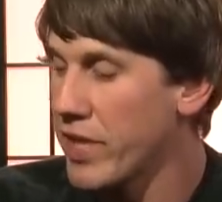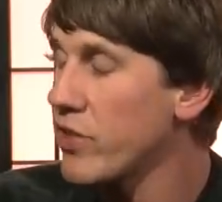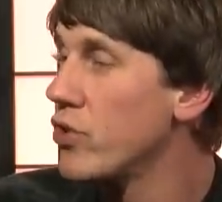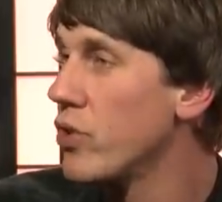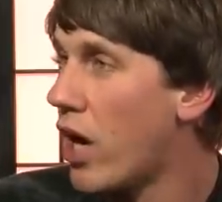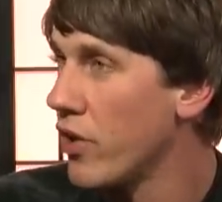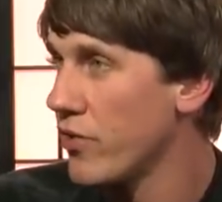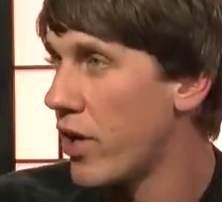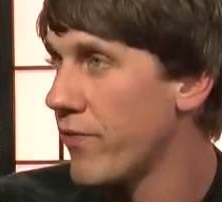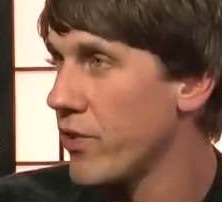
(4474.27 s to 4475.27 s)
you get two
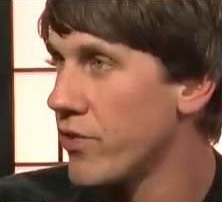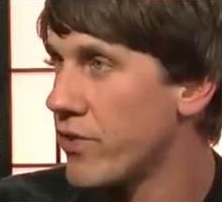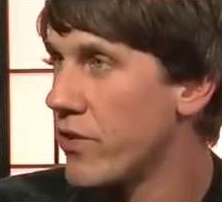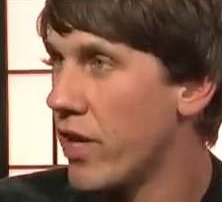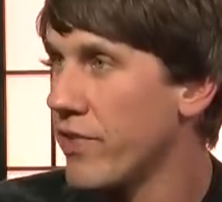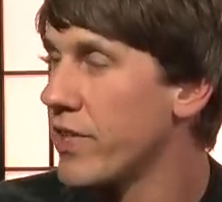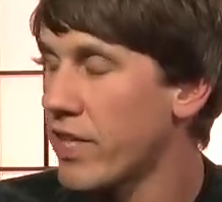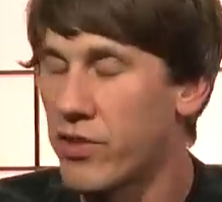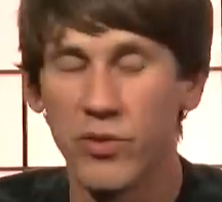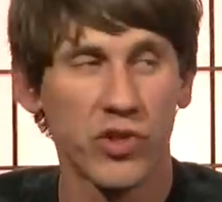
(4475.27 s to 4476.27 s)
dollars off your off a
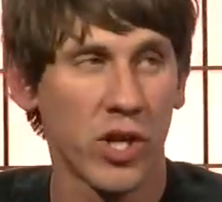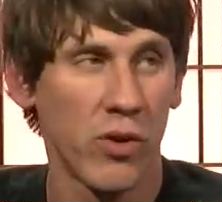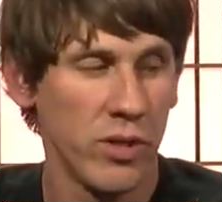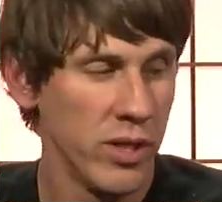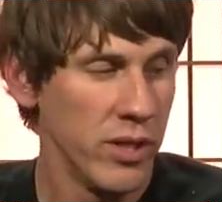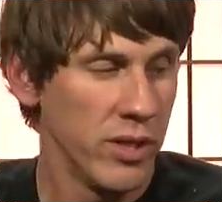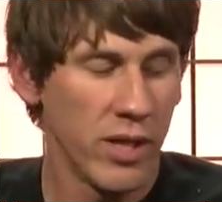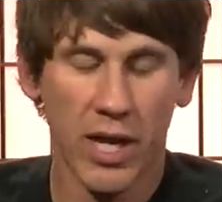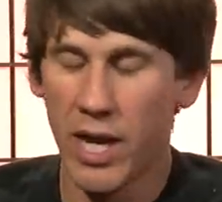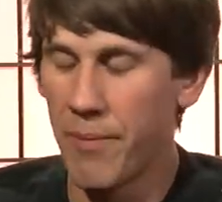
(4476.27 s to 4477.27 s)
ticket to a show.
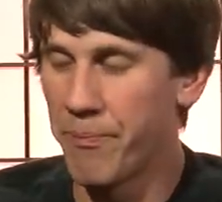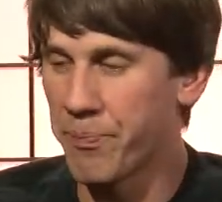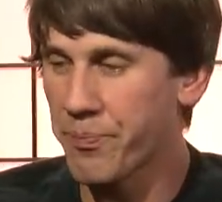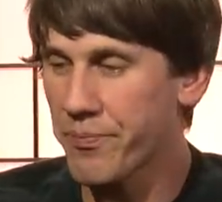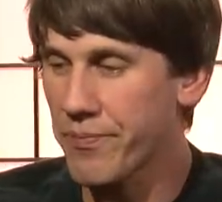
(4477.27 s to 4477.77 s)
Um,